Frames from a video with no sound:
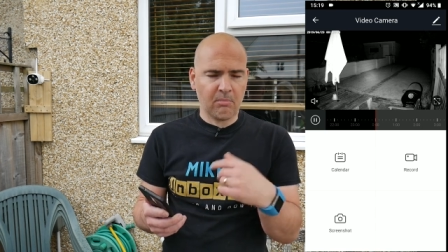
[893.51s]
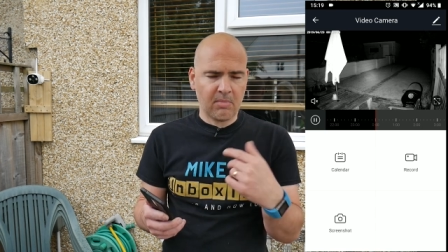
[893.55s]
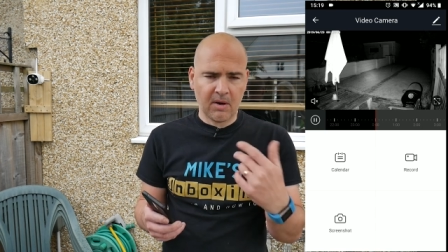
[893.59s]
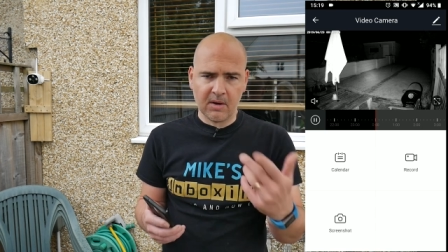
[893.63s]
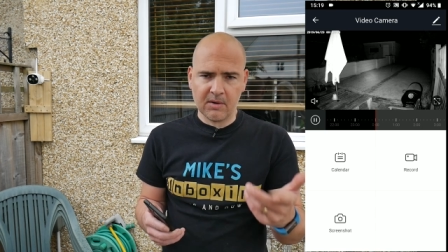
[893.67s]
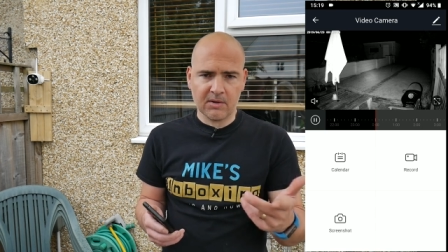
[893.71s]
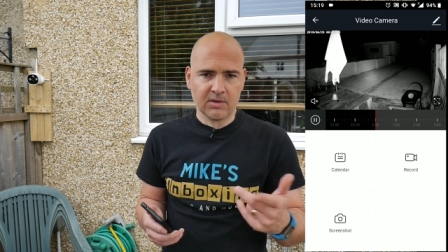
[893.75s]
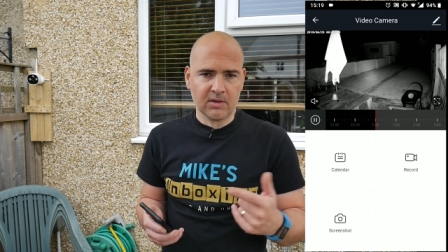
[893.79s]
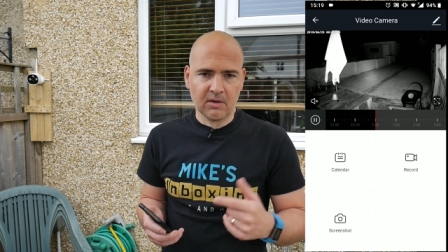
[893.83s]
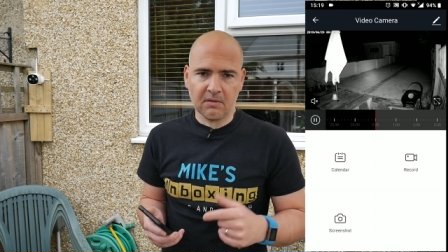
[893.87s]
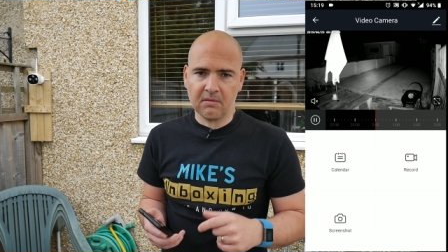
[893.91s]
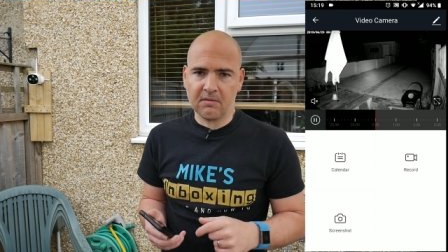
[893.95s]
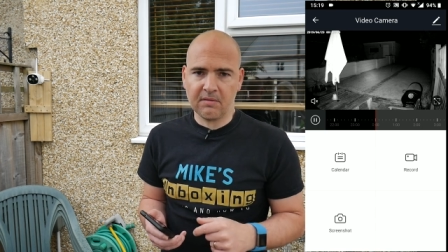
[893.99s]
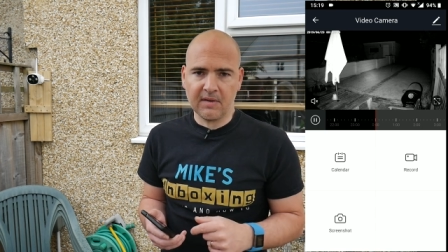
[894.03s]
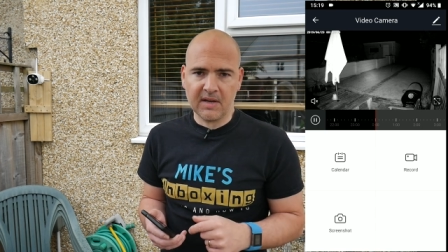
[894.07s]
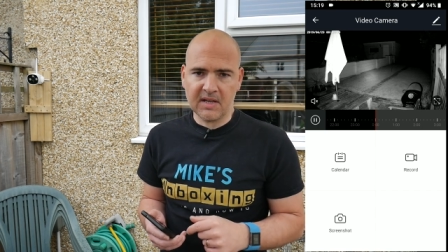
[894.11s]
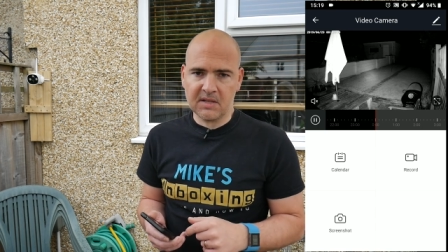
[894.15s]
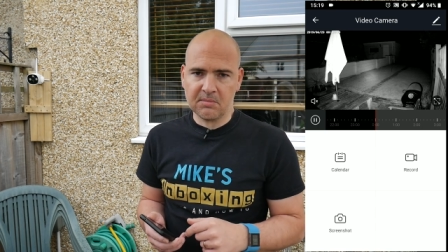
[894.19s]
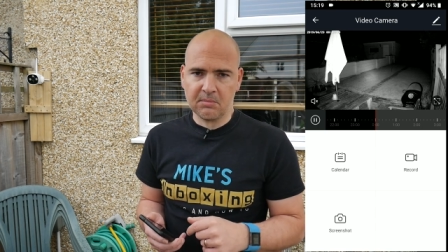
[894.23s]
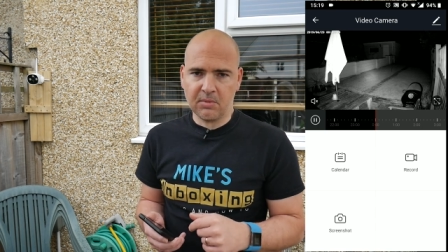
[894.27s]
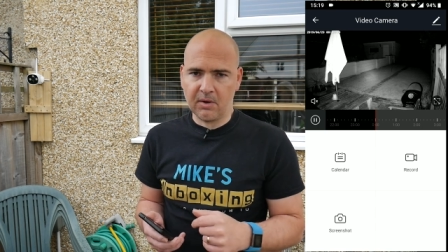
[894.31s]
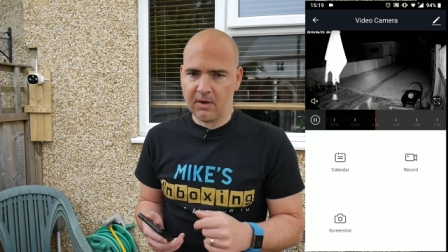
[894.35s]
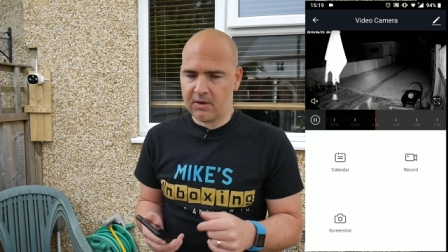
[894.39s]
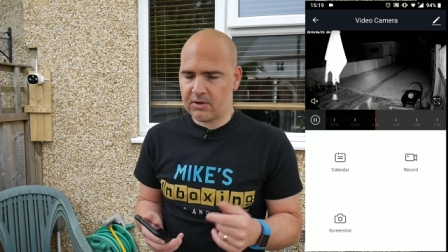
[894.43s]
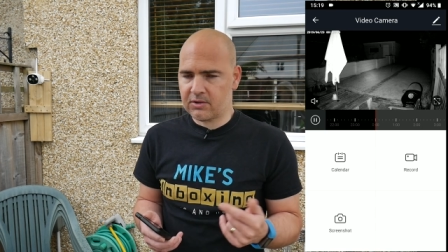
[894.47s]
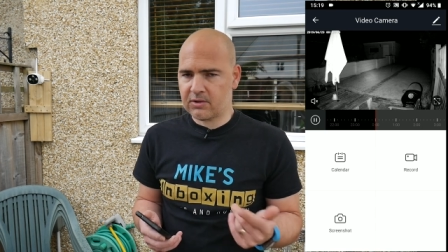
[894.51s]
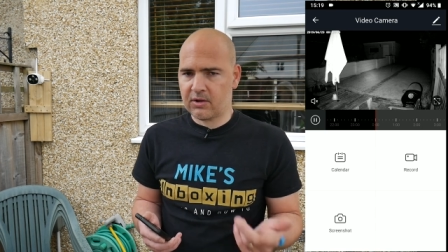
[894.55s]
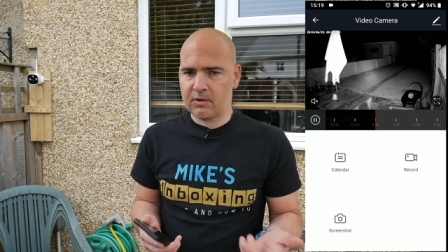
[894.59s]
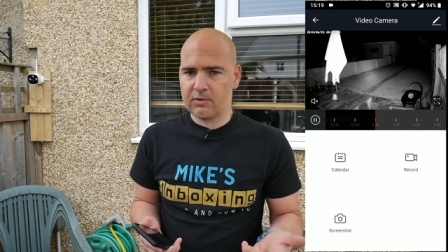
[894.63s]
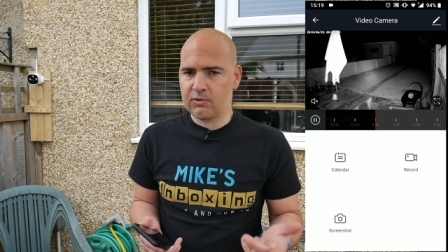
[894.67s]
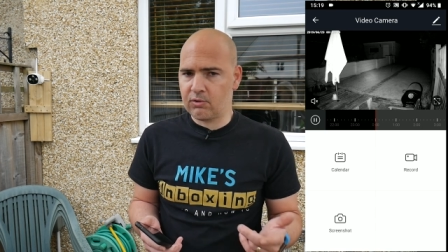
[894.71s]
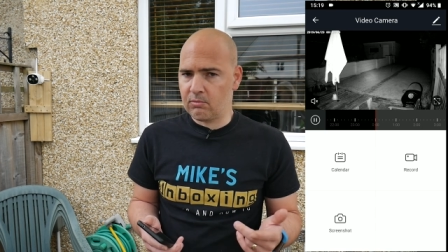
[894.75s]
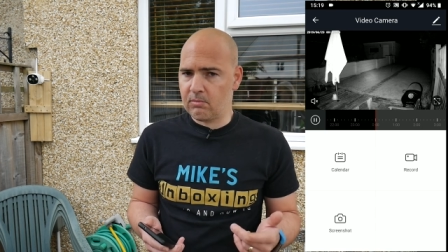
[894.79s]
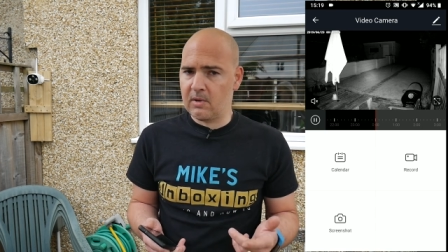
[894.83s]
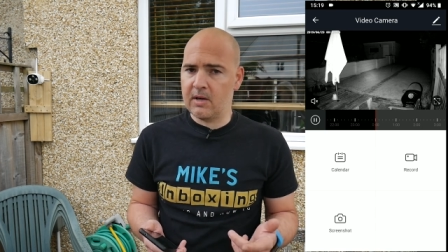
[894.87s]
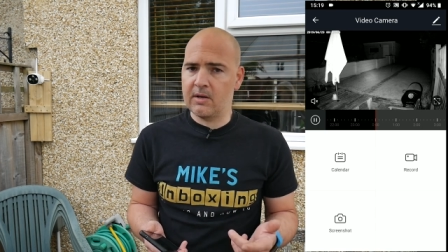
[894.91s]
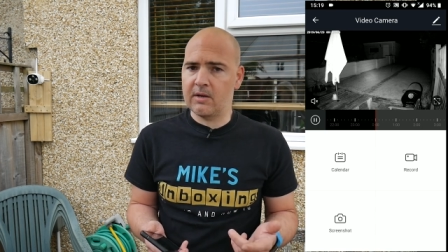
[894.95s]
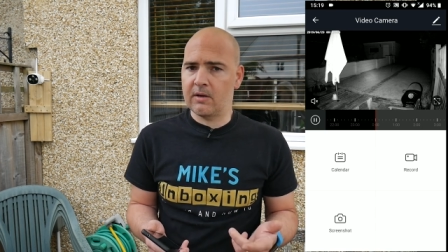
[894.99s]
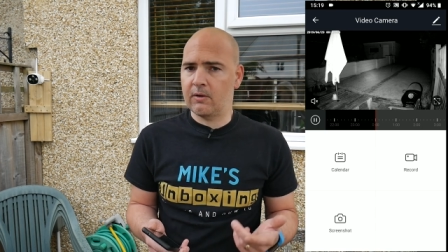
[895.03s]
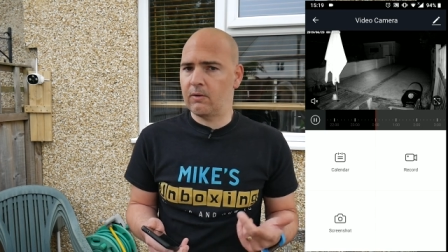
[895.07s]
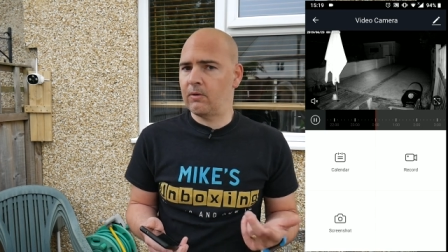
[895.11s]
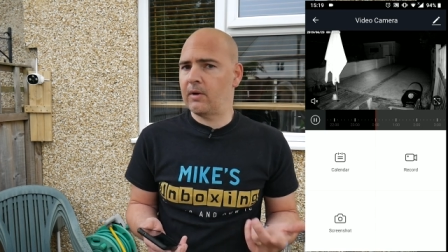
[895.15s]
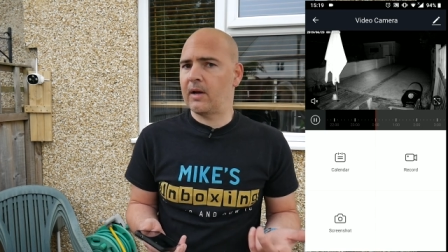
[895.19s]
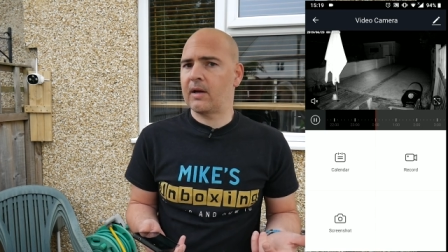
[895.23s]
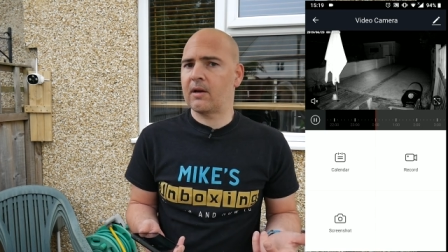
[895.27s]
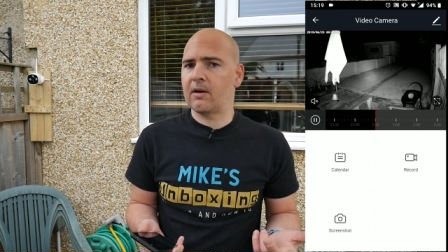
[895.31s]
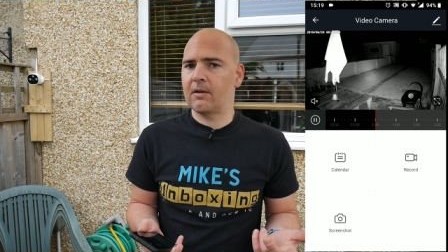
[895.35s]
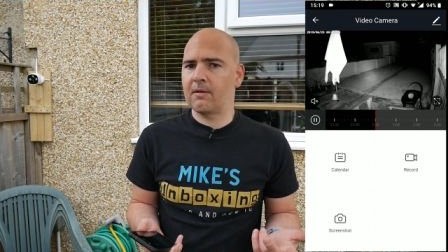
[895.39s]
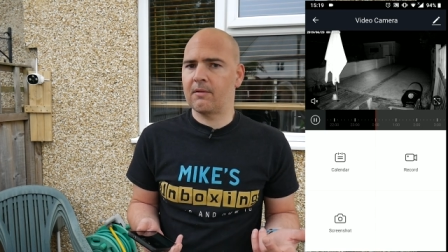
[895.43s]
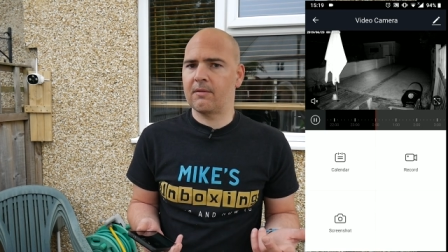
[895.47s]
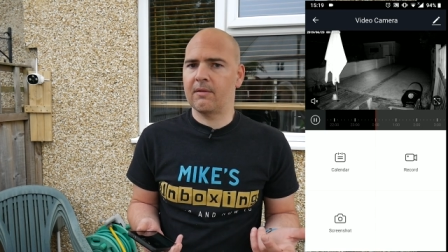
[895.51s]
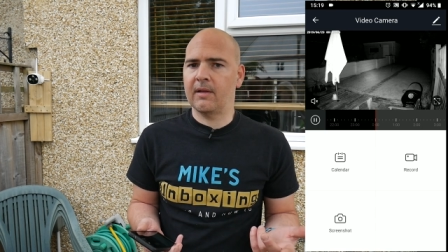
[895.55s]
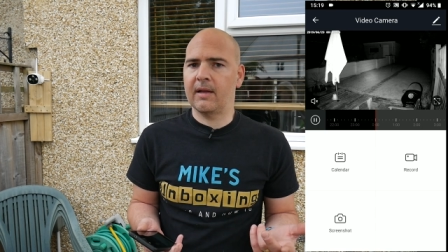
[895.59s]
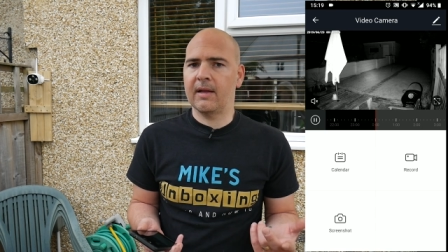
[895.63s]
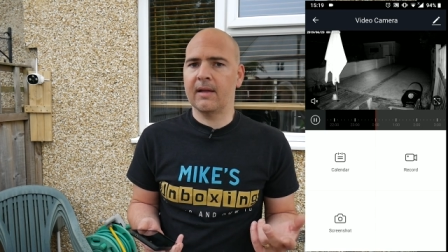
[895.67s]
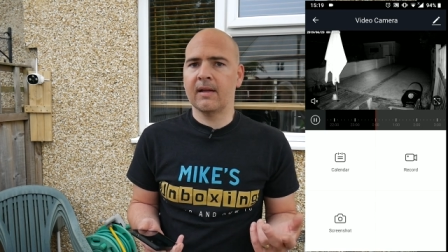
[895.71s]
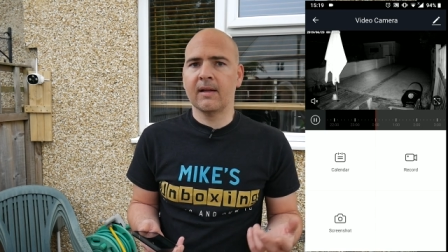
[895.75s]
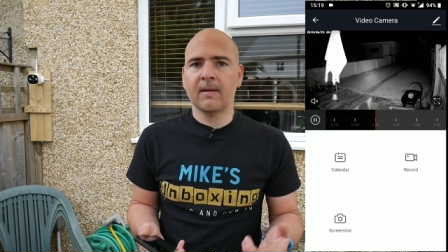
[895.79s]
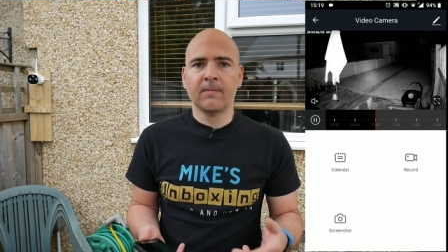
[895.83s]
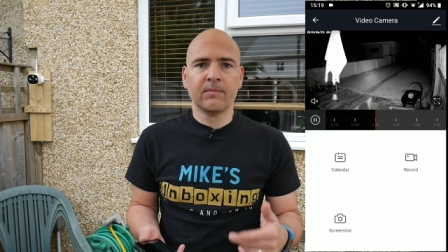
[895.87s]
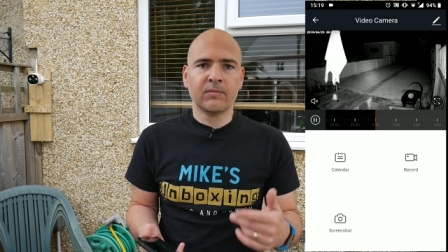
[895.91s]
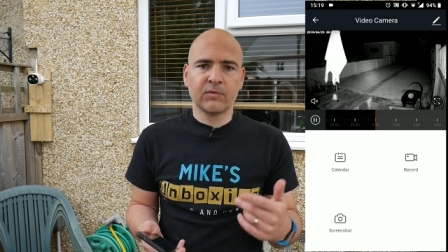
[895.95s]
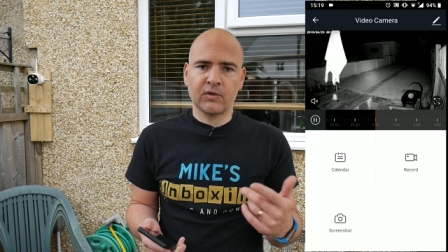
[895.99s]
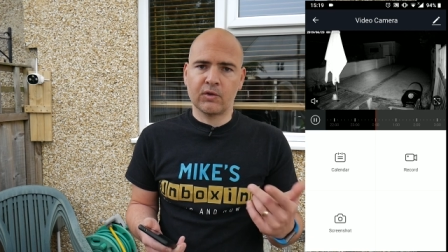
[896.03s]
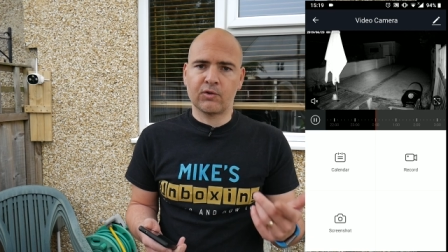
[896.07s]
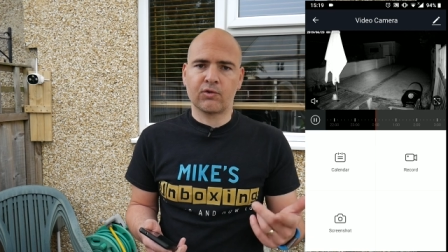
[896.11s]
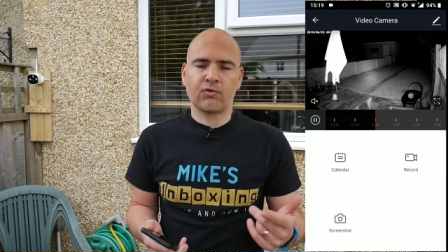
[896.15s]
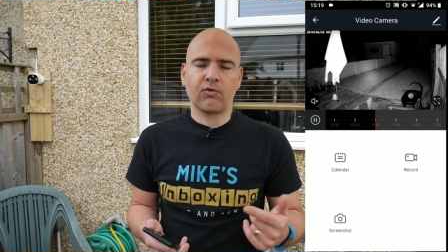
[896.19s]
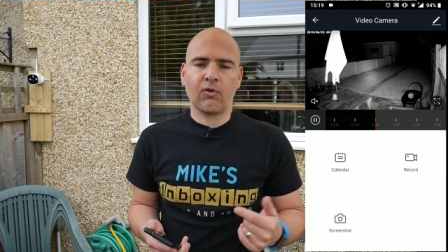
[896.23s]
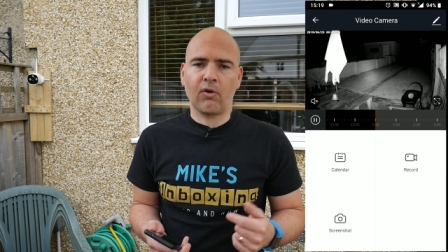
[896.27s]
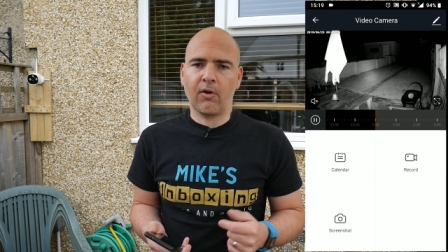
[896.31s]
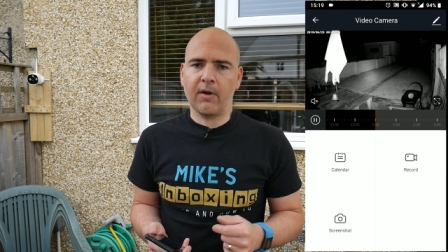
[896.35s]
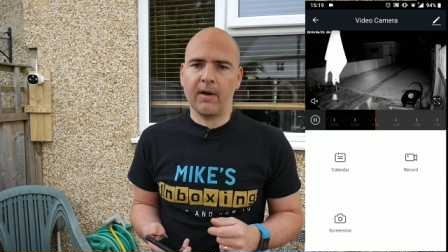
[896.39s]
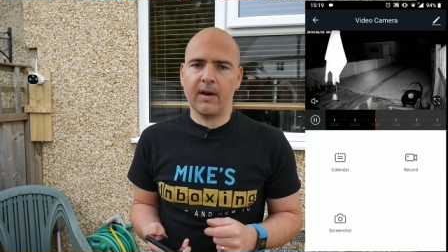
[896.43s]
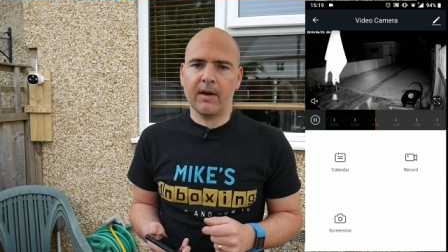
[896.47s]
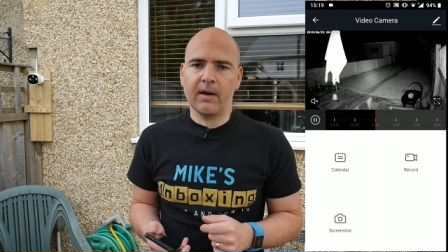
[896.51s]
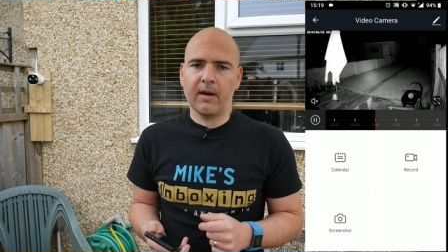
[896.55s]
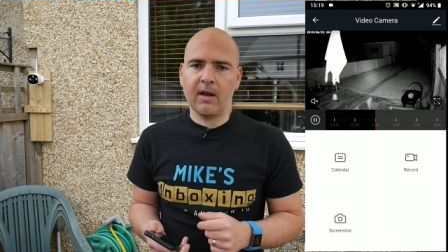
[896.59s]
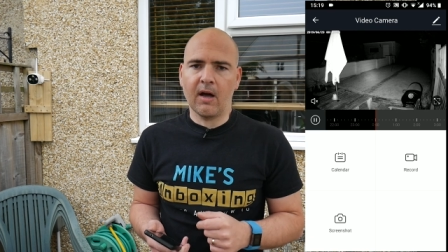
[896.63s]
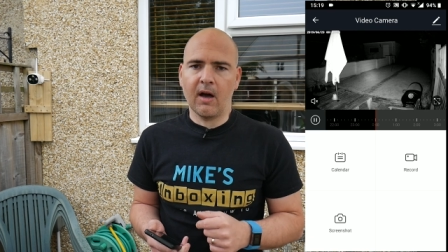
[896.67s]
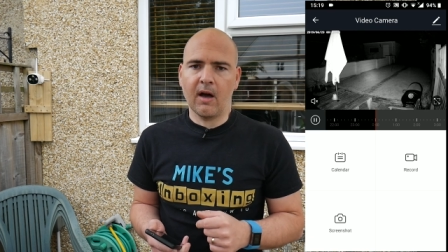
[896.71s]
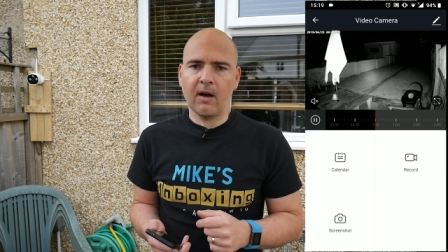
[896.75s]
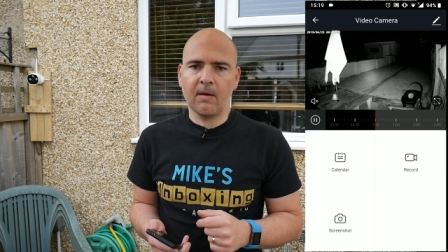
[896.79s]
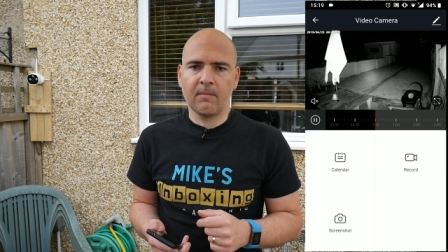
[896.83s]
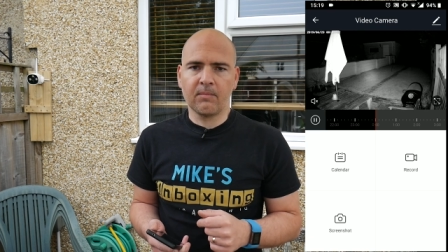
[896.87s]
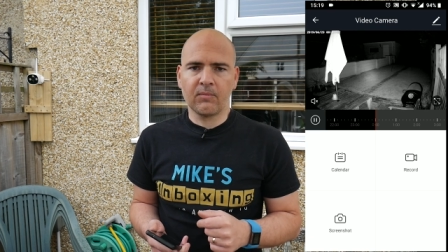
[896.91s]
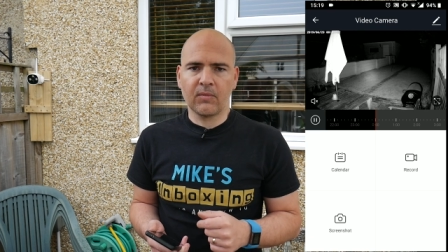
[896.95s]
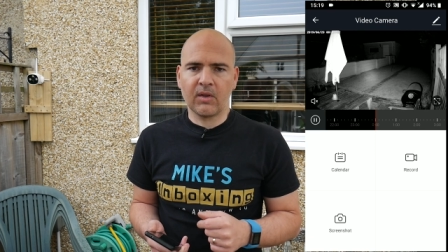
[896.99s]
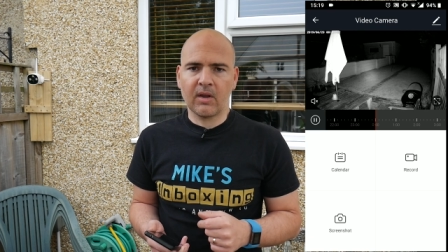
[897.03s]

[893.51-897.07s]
post it on Facebook, social media, all that kind of thing, to try and uh,